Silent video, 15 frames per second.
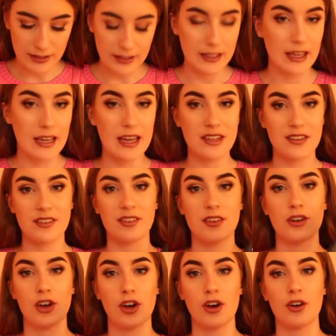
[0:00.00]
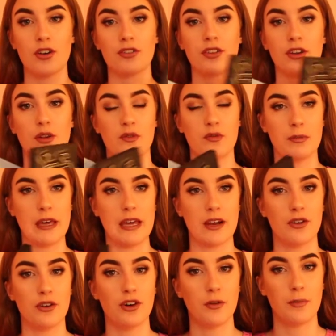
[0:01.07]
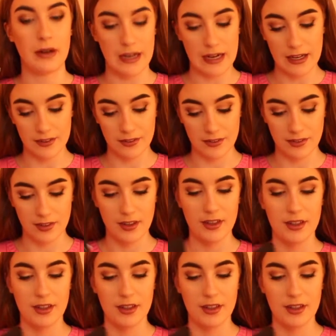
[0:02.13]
ladies and girls love makeup, and